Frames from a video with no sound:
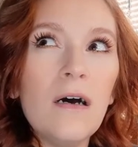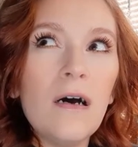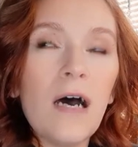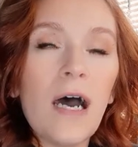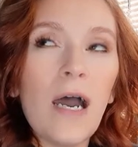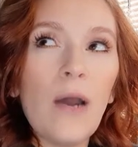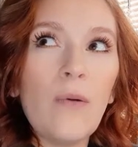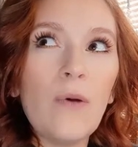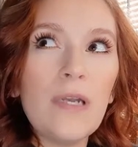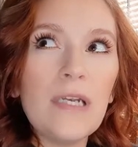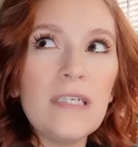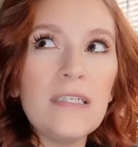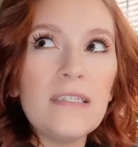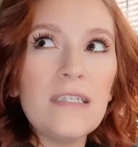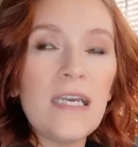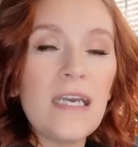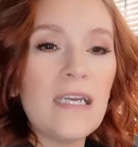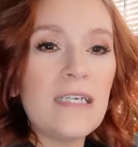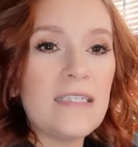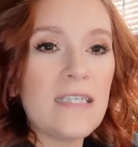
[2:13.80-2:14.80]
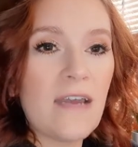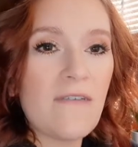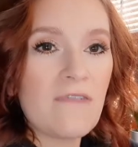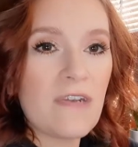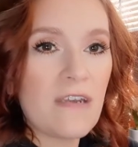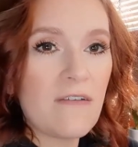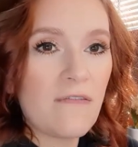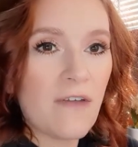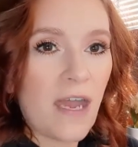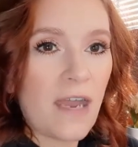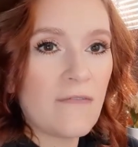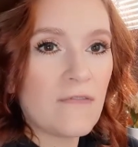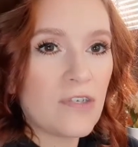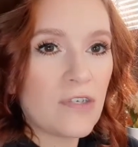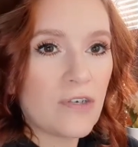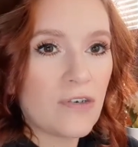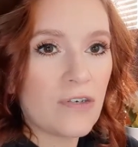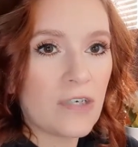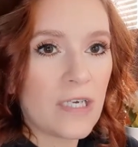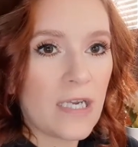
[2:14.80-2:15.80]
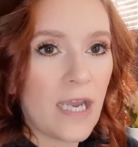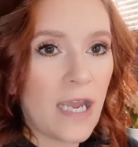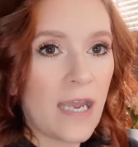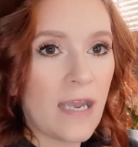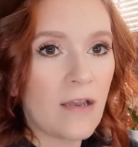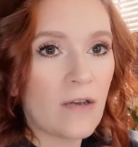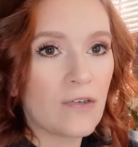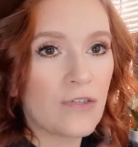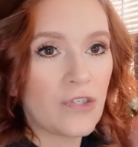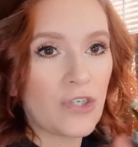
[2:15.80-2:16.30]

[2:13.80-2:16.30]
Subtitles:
I want to say 75-degree angle,